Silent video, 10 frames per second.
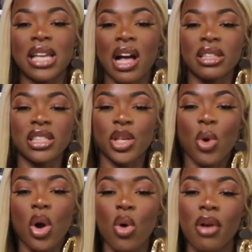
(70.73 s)
I'll see
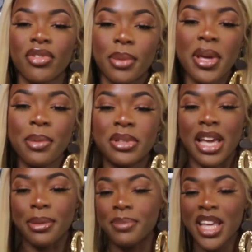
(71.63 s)
what I'll go on for the people
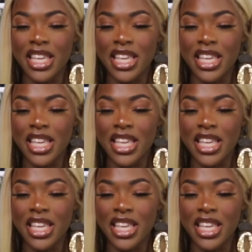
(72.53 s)
them.